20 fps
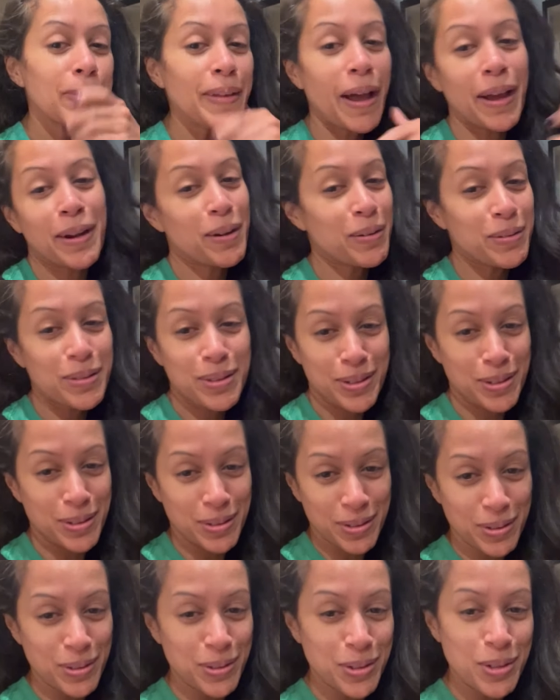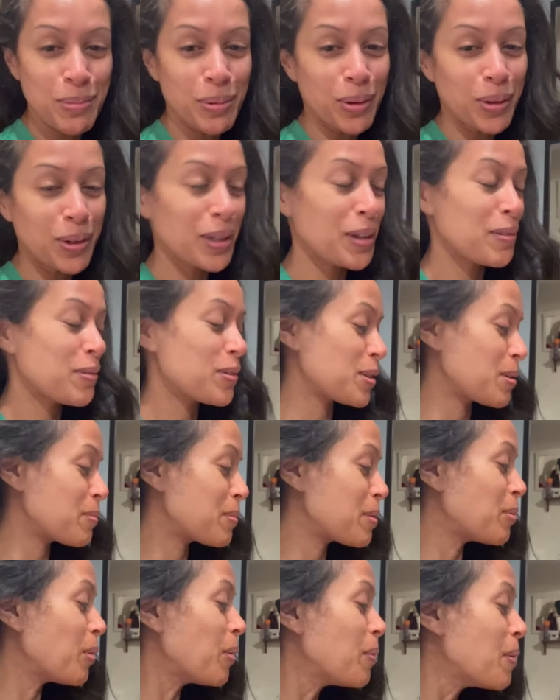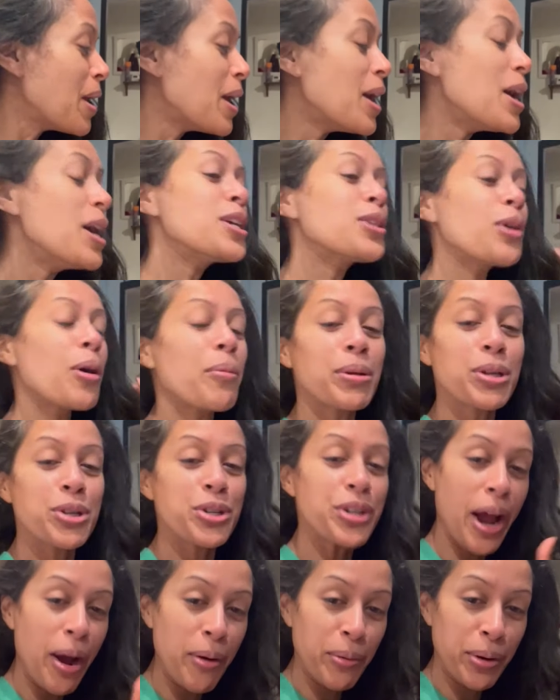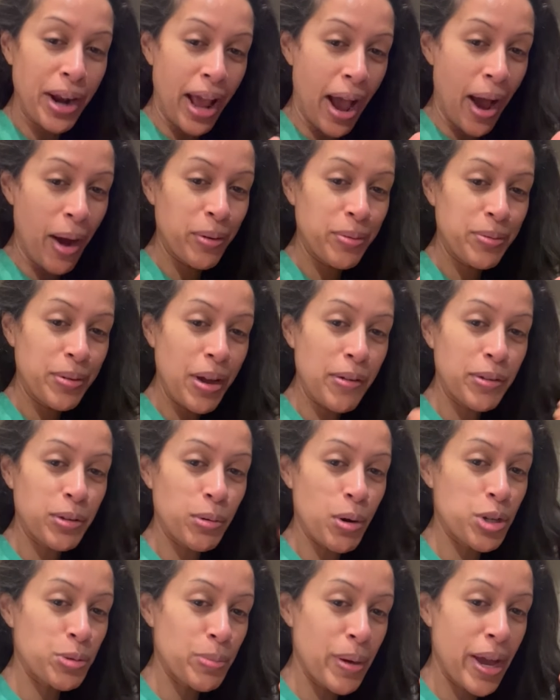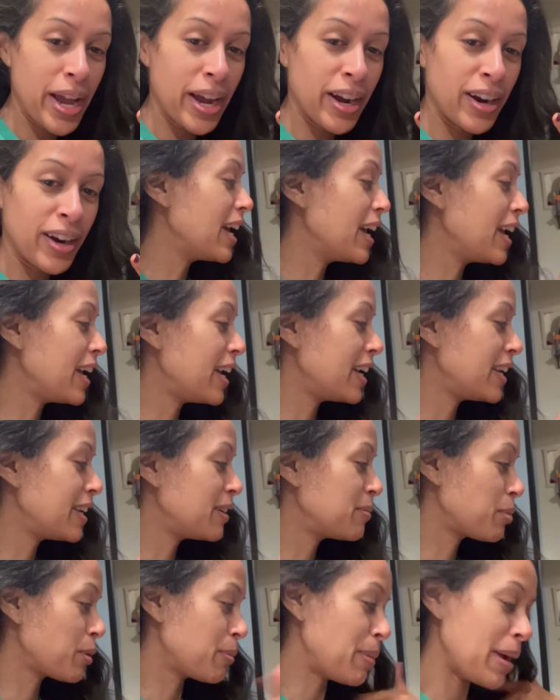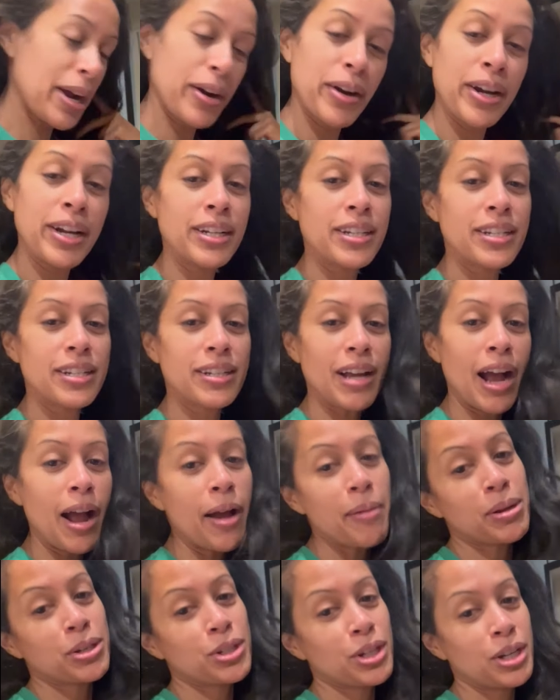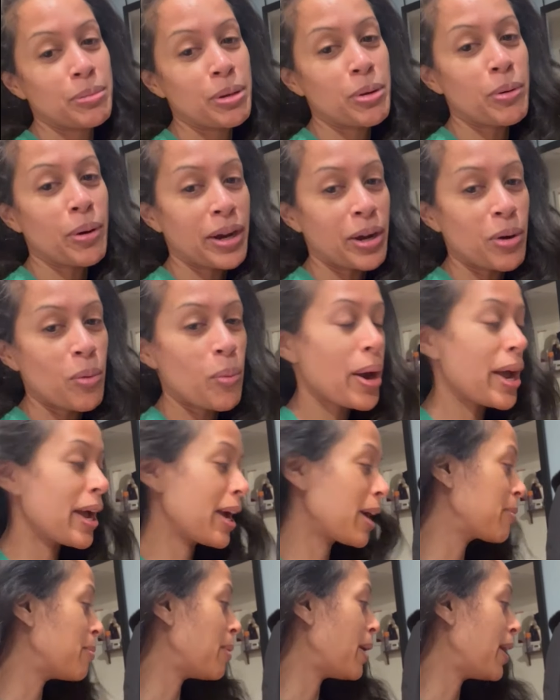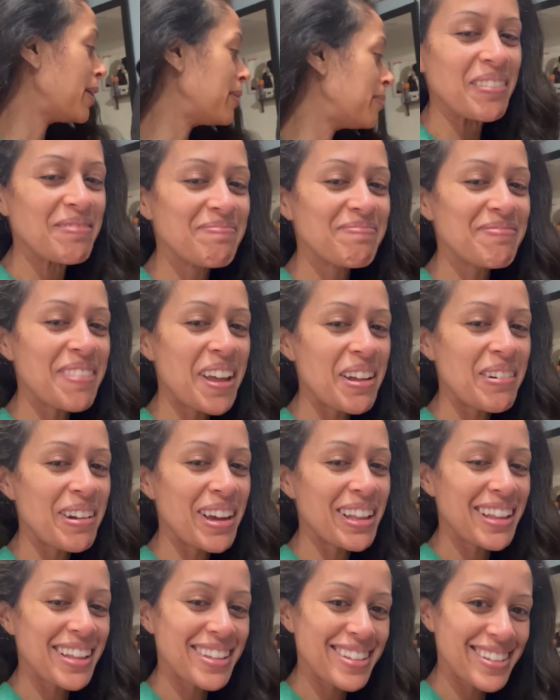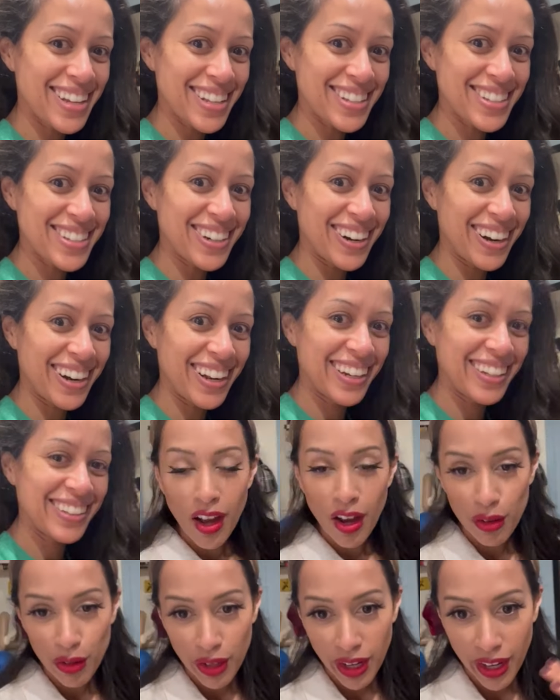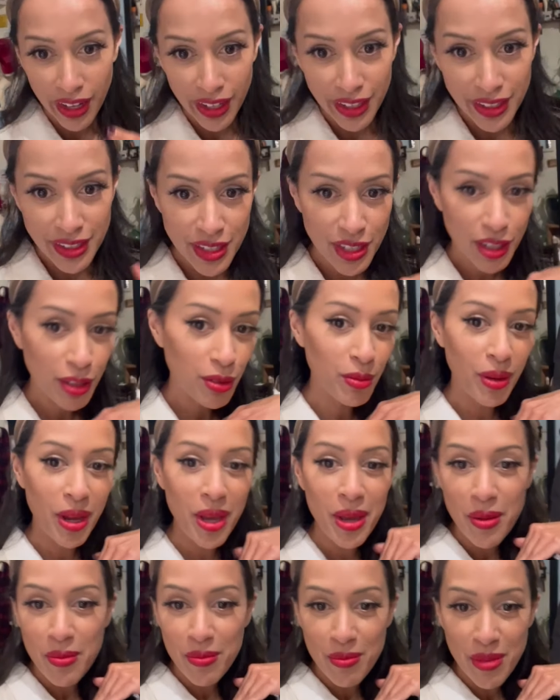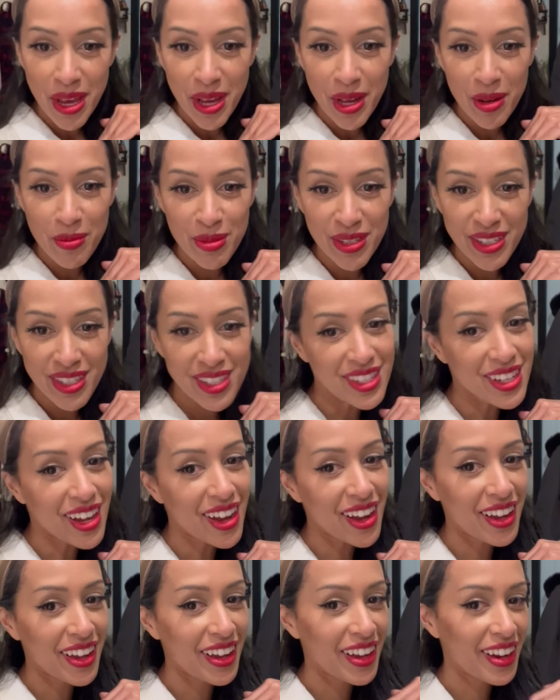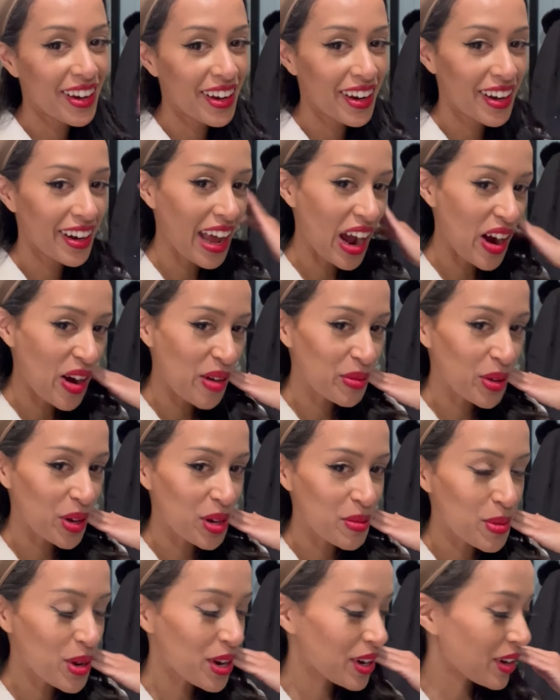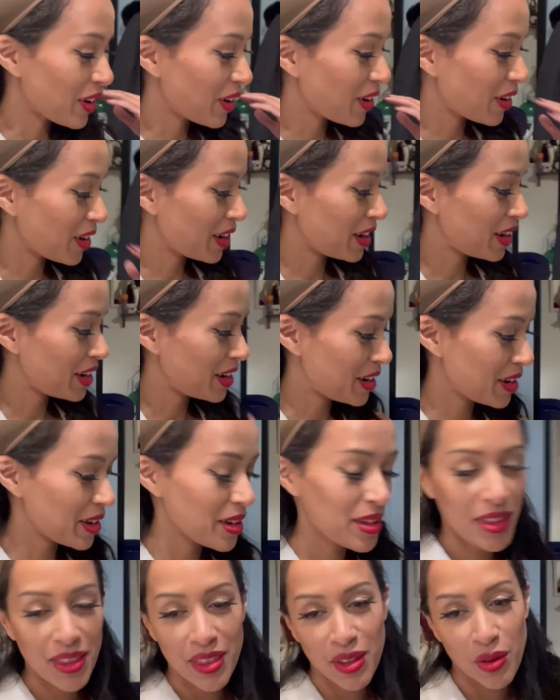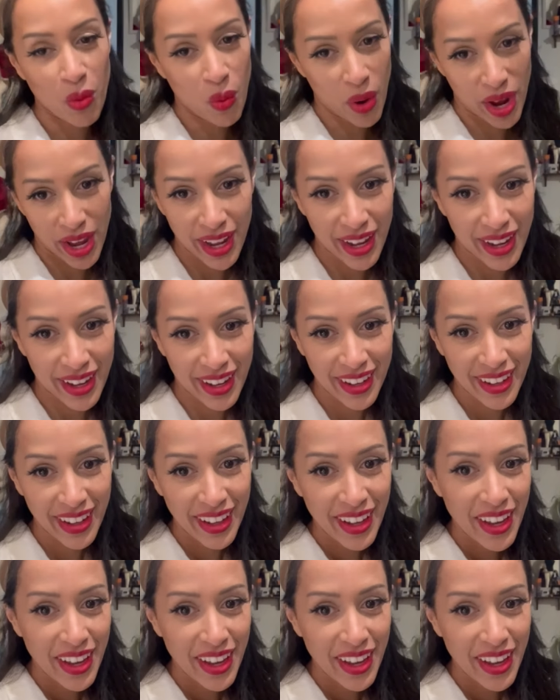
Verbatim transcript: I know it's super early for some people. So I'm gonna shower now. I have to wash my hair and prepare it. I'm actually gonna be wearing a wig, but anyway, let's get started. Okay, so my makeup is done, and now I'm gonna put on the wig.